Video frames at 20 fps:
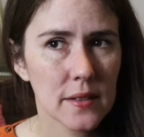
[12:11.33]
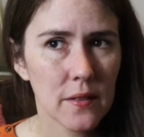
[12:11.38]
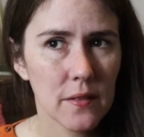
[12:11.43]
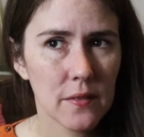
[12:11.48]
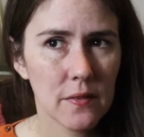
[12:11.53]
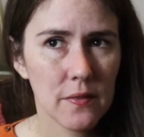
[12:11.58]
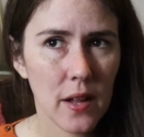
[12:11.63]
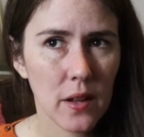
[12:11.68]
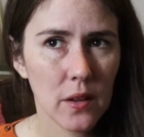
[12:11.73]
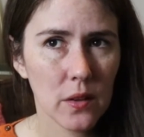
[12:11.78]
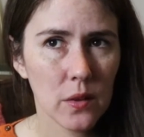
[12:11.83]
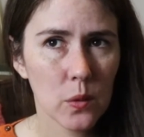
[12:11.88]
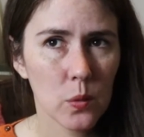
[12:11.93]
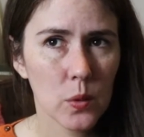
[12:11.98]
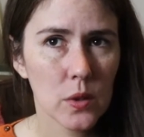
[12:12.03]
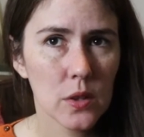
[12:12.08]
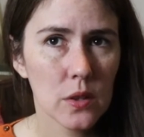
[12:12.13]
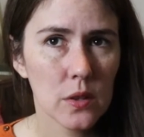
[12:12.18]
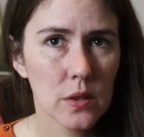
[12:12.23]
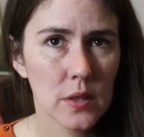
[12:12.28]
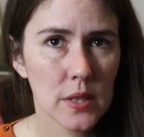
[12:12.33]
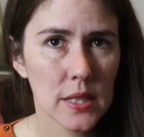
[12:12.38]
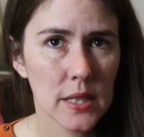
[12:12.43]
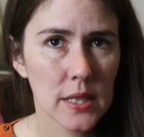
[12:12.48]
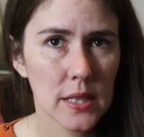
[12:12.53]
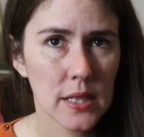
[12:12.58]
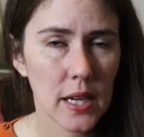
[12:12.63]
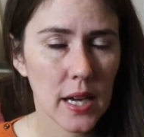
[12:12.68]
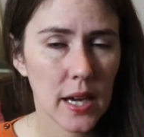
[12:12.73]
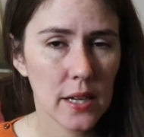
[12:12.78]
felt when
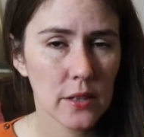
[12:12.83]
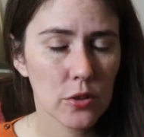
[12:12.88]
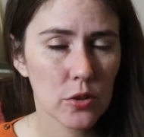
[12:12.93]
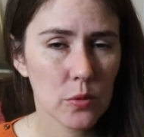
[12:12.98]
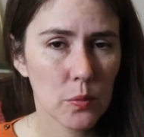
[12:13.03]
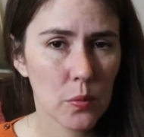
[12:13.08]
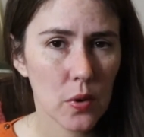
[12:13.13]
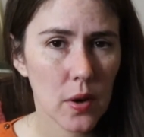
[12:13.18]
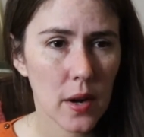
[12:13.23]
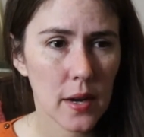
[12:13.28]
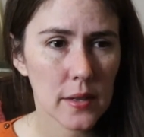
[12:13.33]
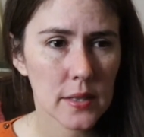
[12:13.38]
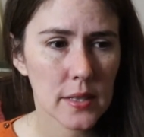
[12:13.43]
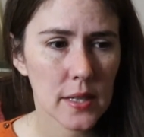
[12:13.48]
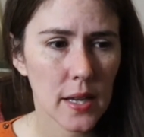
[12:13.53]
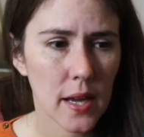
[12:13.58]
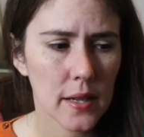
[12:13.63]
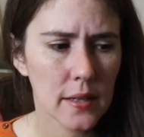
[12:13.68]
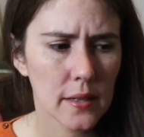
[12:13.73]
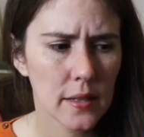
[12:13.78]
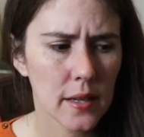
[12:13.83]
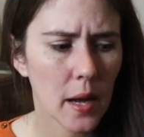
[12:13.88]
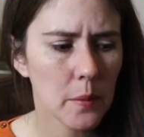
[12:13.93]
using hydrogen peroxide.